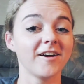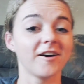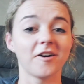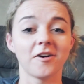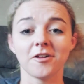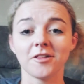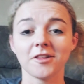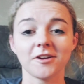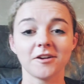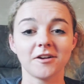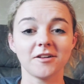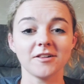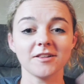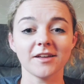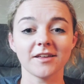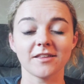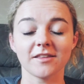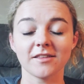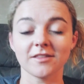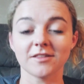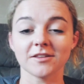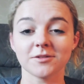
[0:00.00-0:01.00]
All in all, I
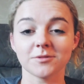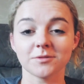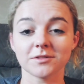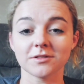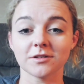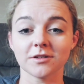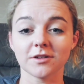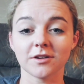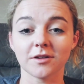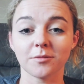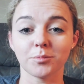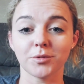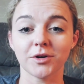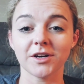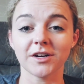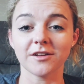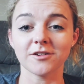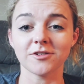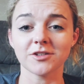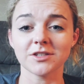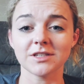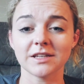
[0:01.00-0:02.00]
think this was a pretty
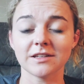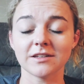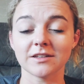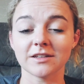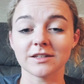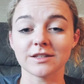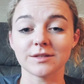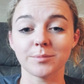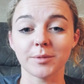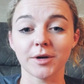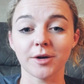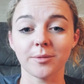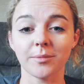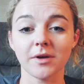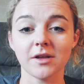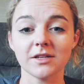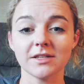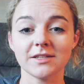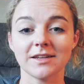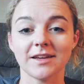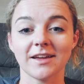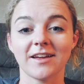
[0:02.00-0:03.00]
interesting
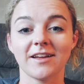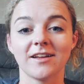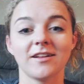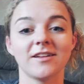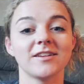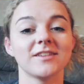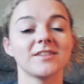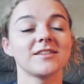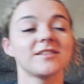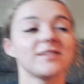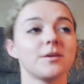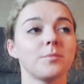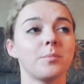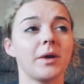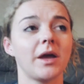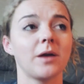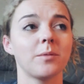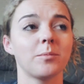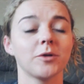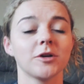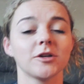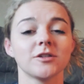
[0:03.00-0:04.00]
experiment, and the
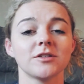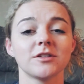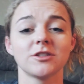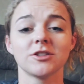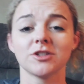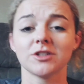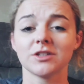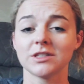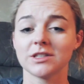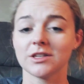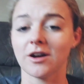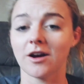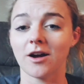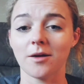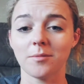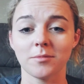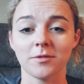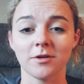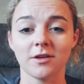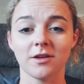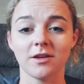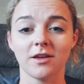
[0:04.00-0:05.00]
papers just taught
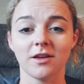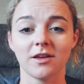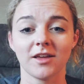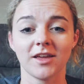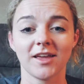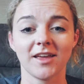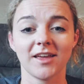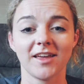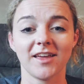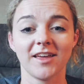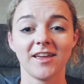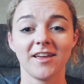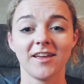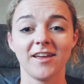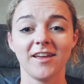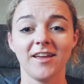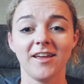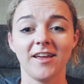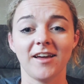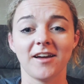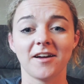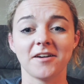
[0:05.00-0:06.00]
me,
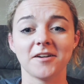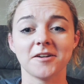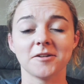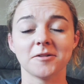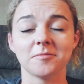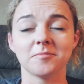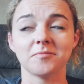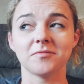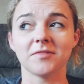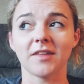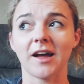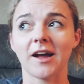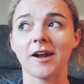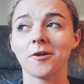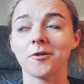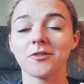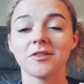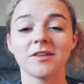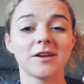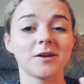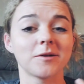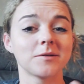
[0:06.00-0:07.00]
I don't
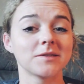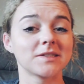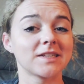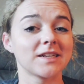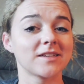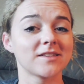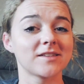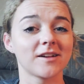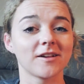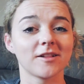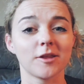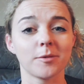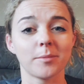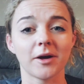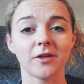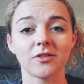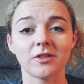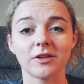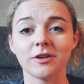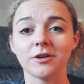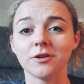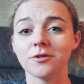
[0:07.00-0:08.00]
think it was necessarily about
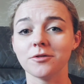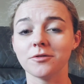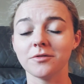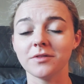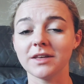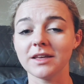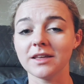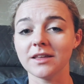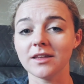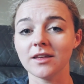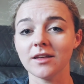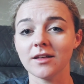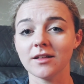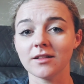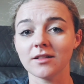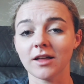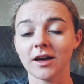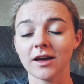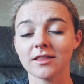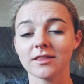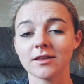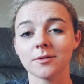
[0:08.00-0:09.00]
the UV
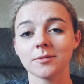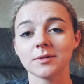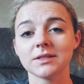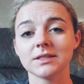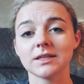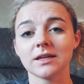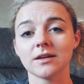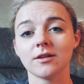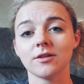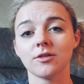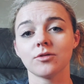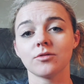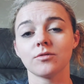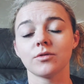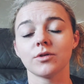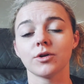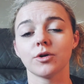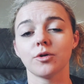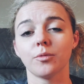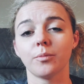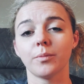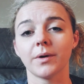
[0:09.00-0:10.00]
light that was getting
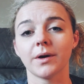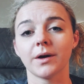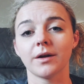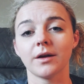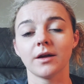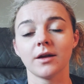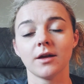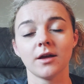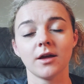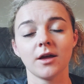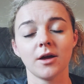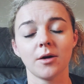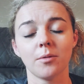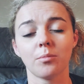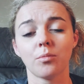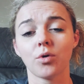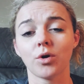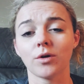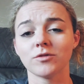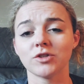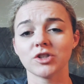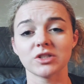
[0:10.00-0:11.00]
through, but
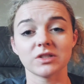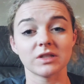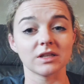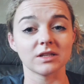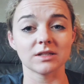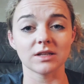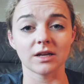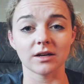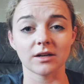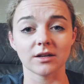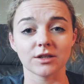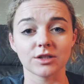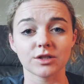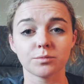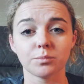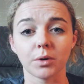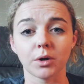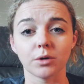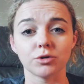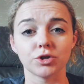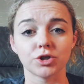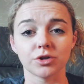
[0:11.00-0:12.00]
more of just the sun
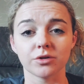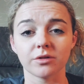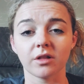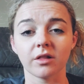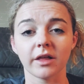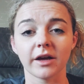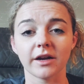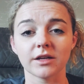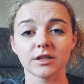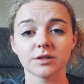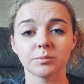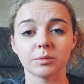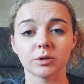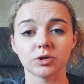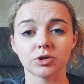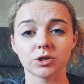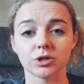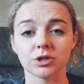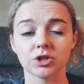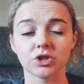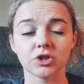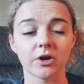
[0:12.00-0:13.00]
exposure, the light exposure
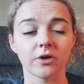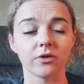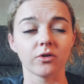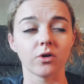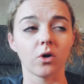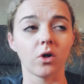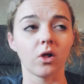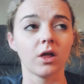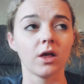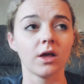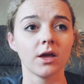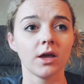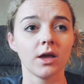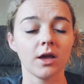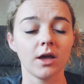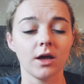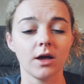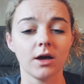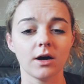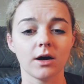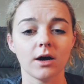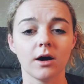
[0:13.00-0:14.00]
in general,
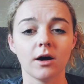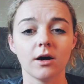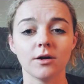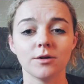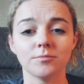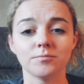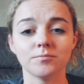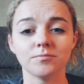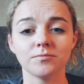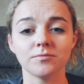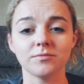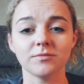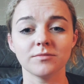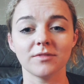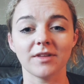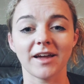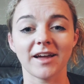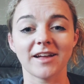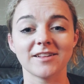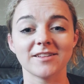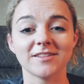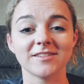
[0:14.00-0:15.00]

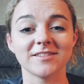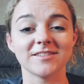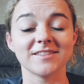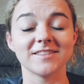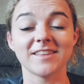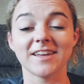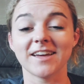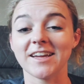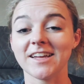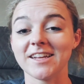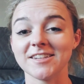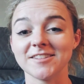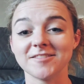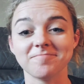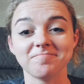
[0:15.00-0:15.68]
and that